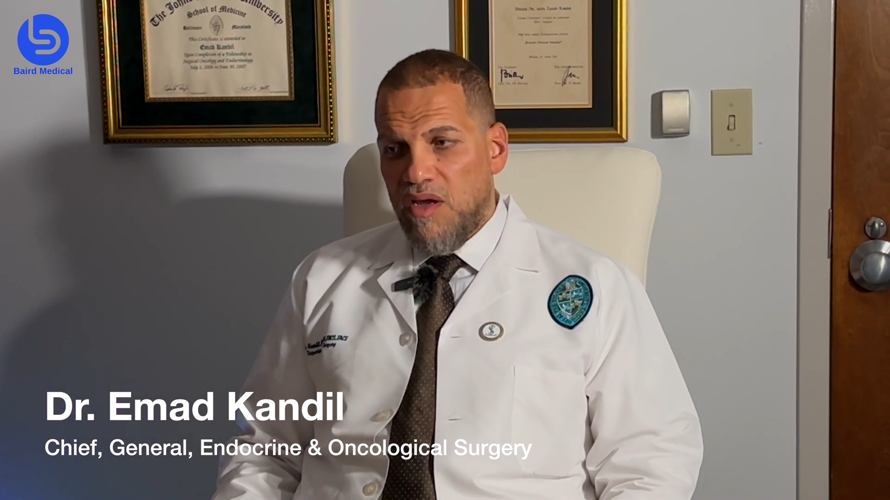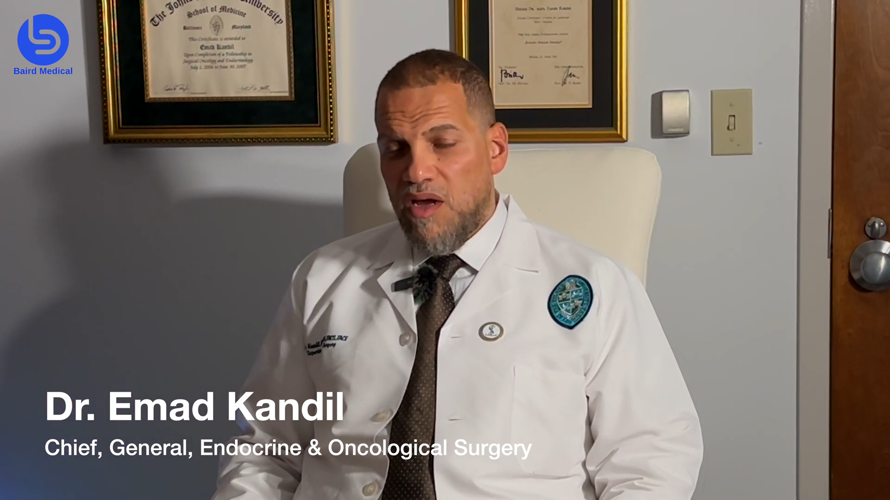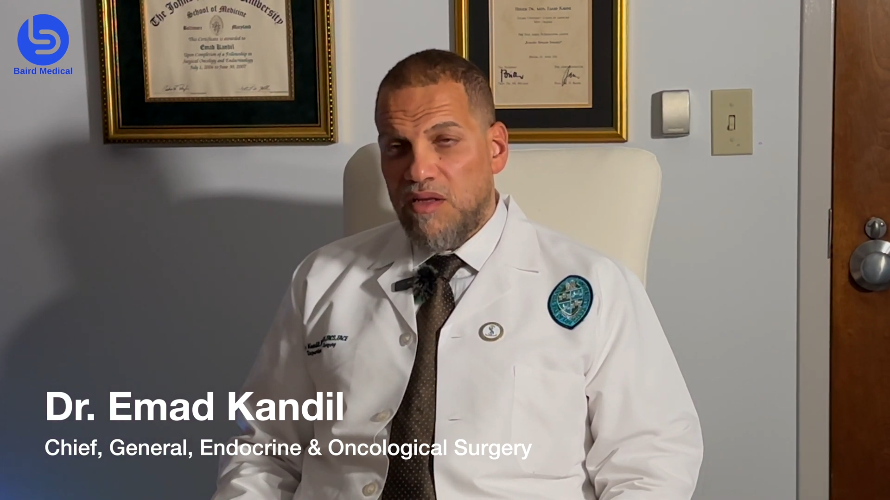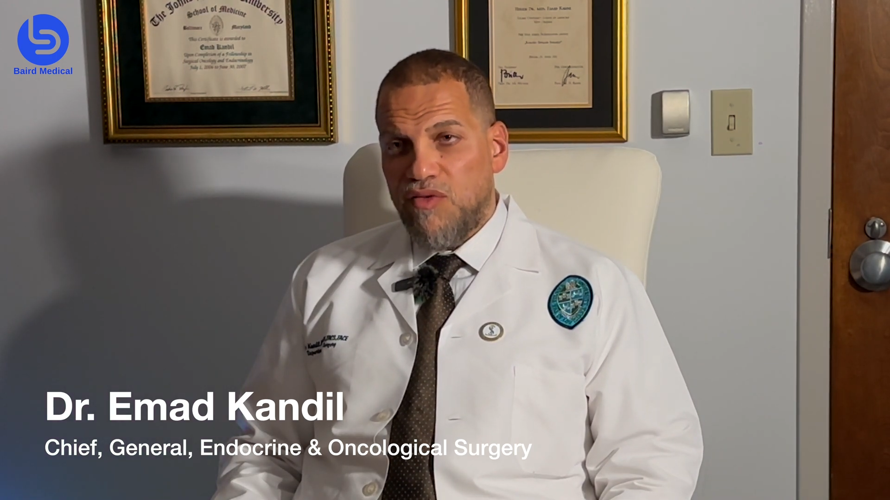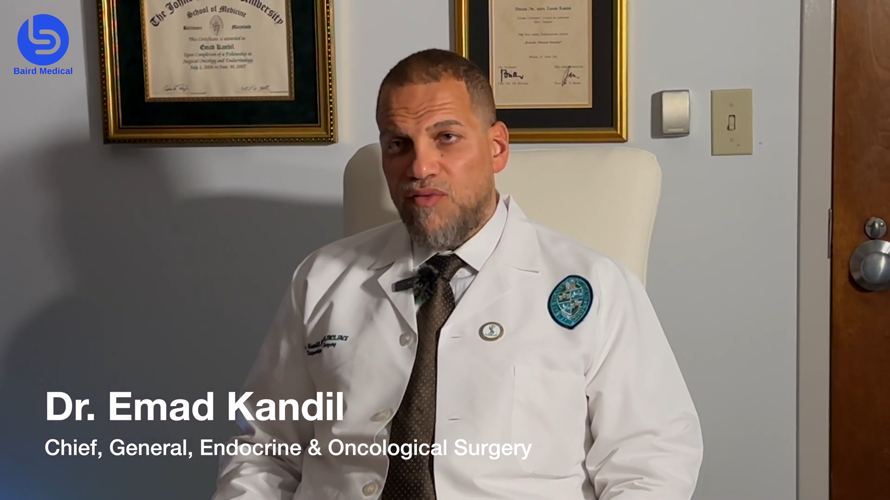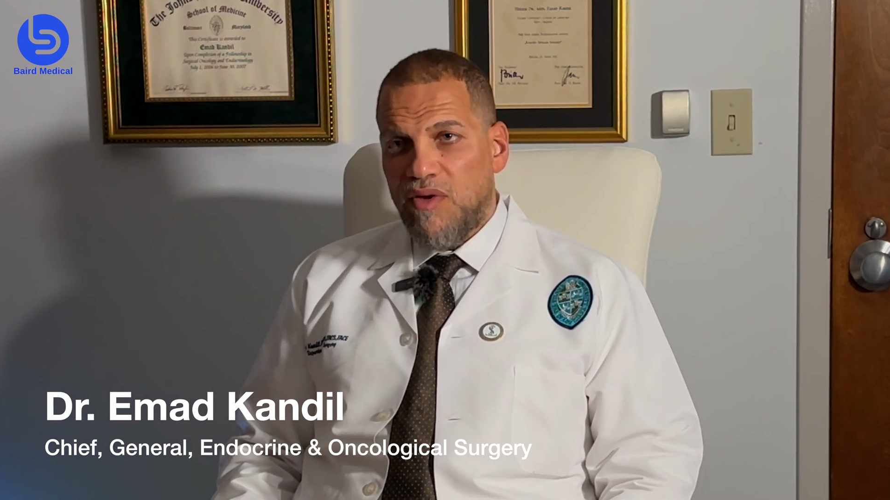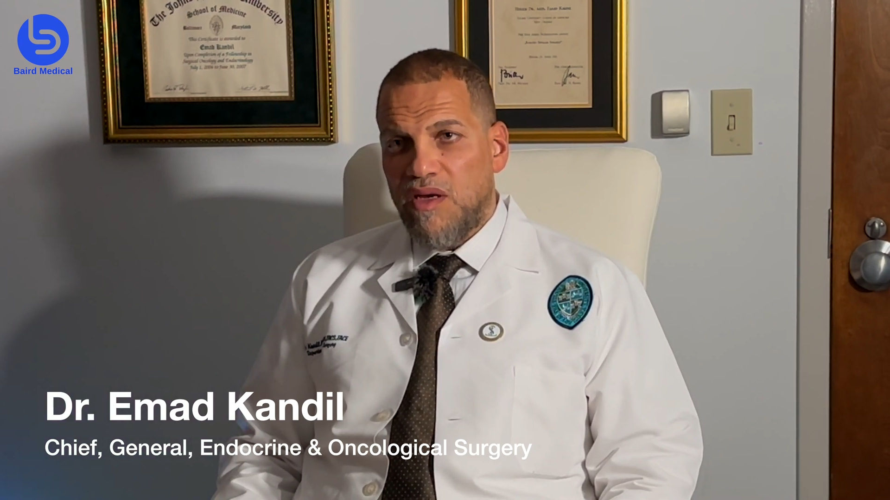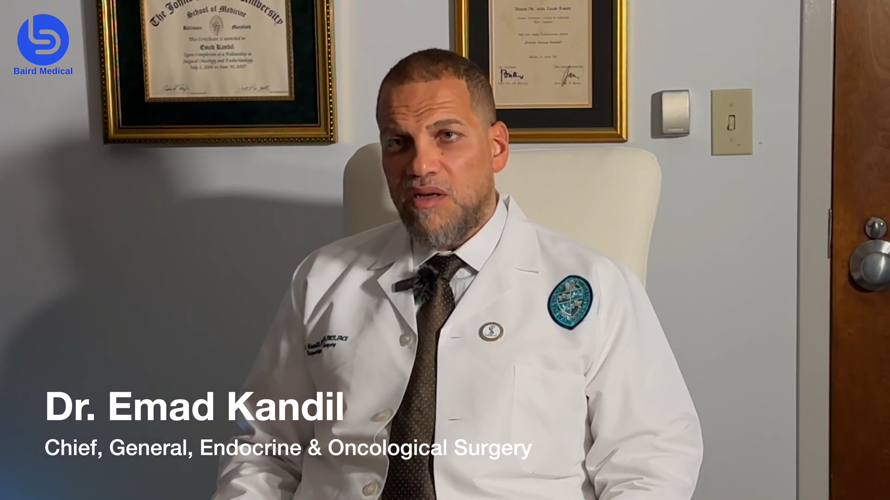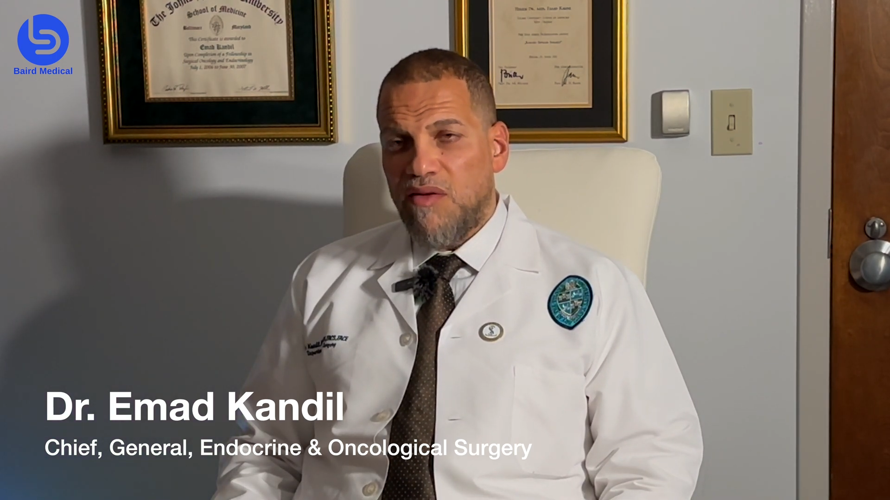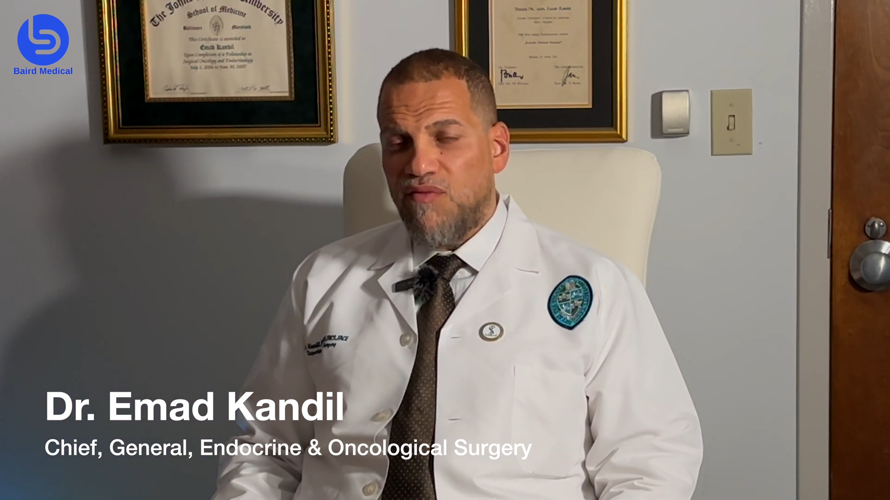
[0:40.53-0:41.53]
And if you
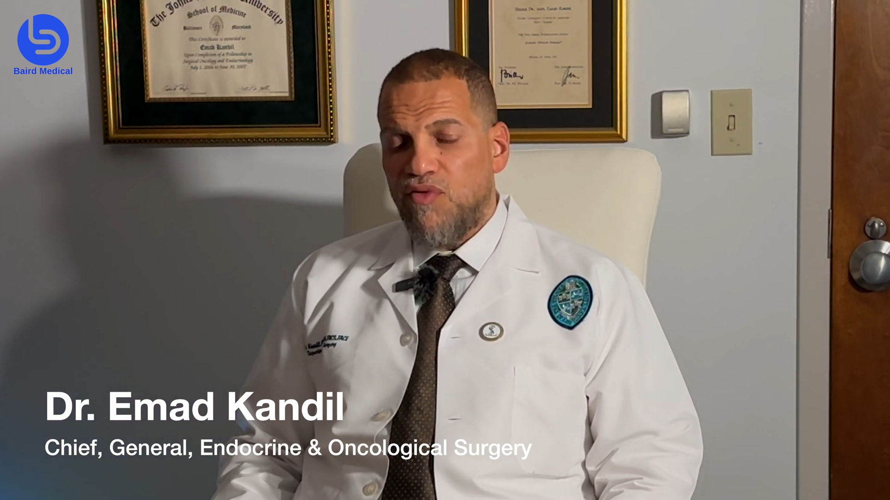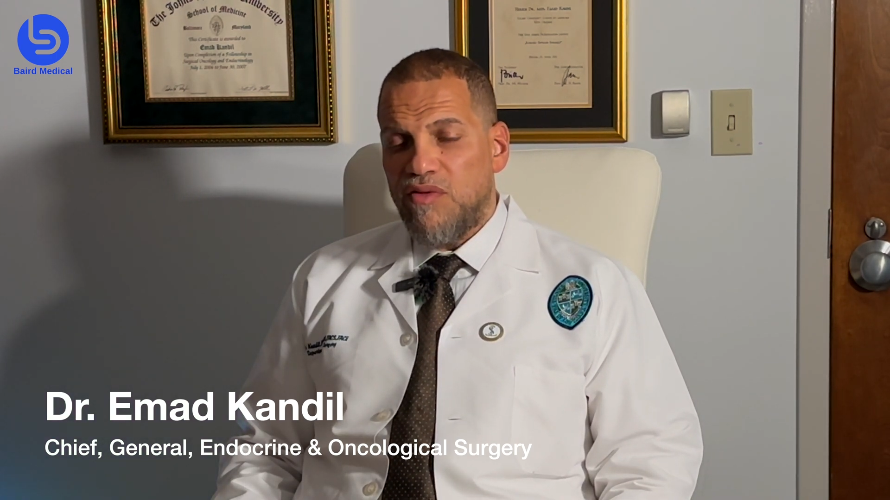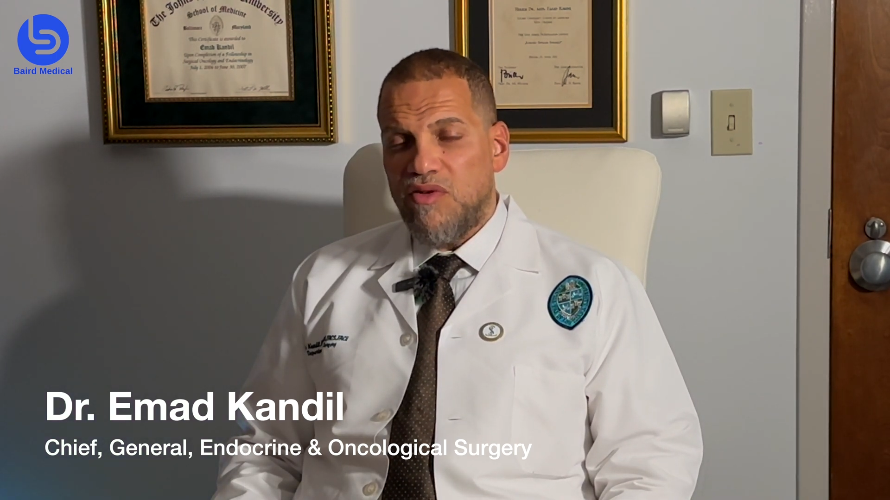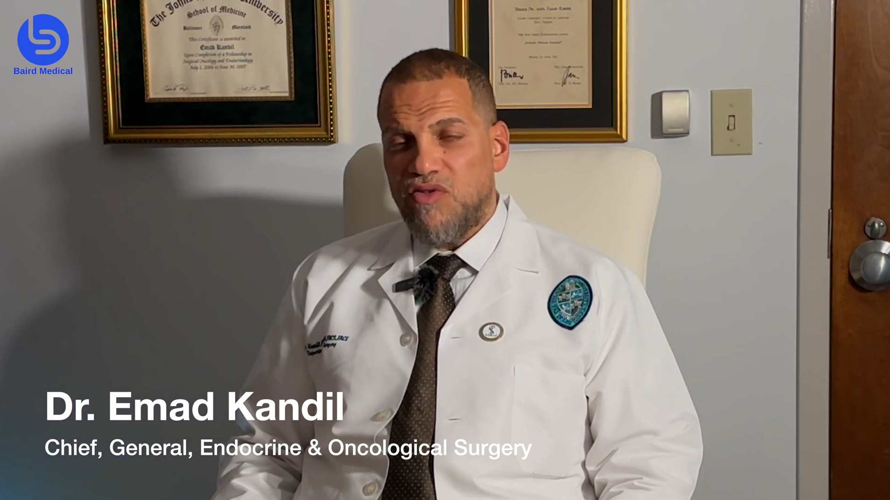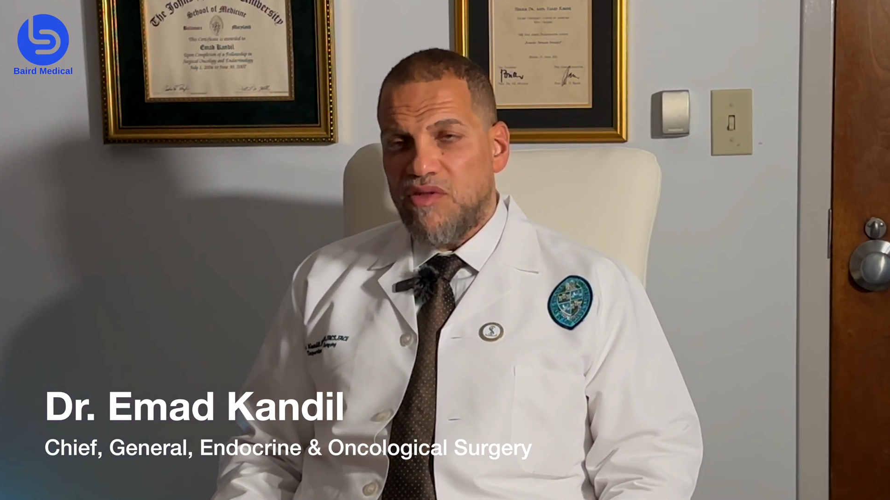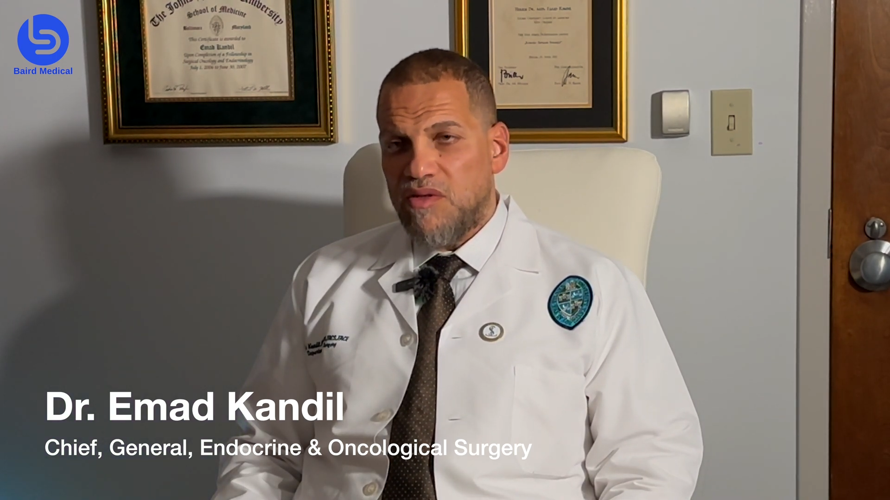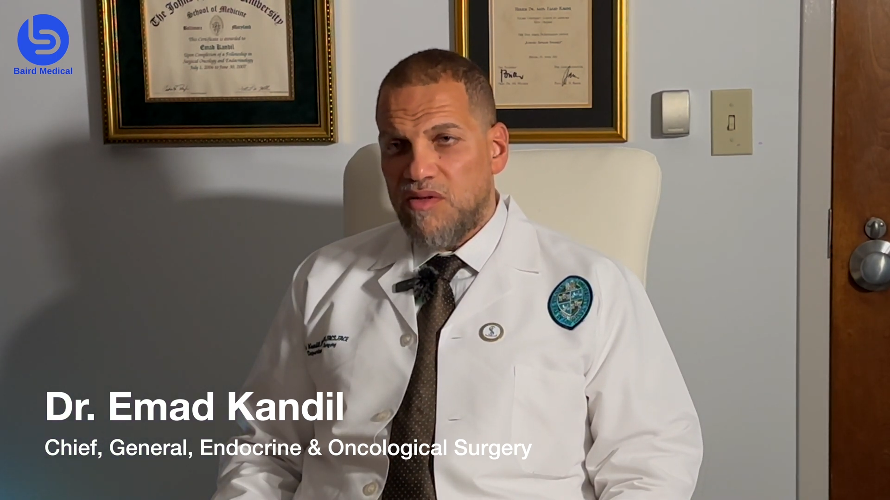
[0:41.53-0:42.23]
can avoid the general